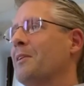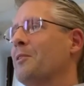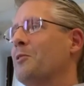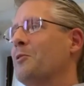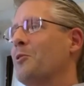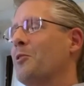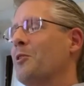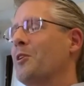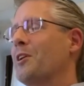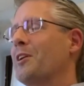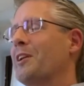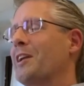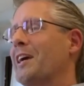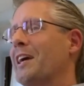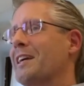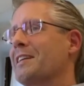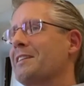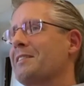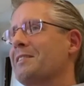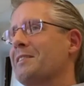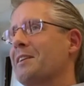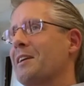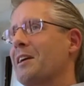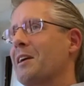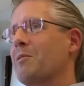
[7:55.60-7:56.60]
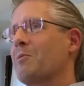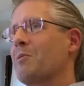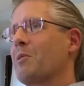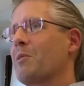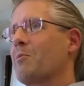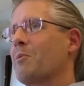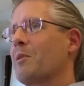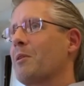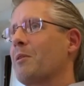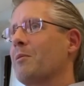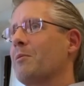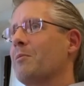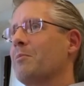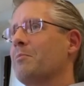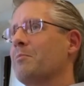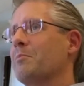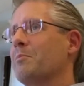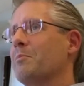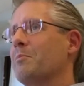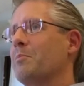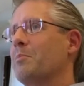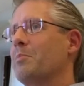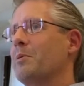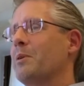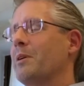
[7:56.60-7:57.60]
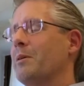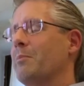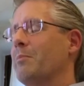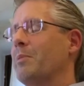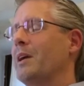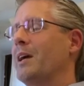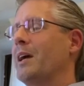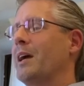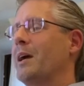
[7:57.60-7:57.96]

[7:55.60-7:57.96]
during next year we will be